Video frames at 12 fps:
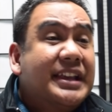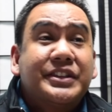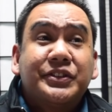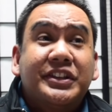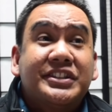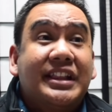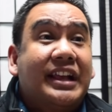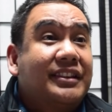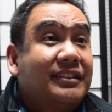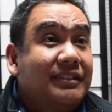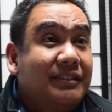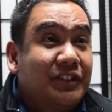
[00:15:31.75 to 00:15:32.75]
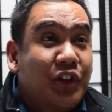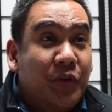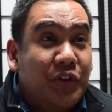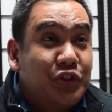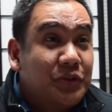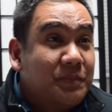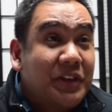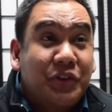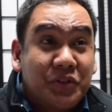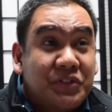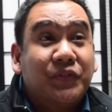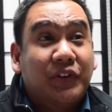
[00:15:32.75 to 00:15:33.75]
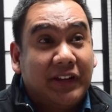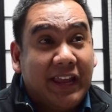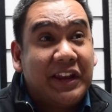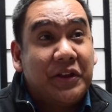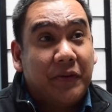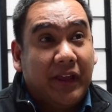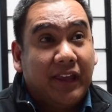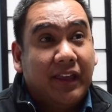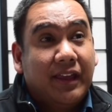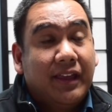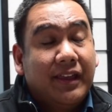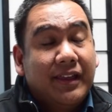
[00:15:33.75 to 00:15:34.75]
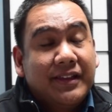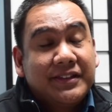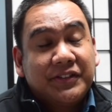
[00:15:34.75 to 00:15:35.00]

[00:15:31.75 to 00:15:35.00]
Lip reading: So it's not going to be useful anyway. Mm-hmm.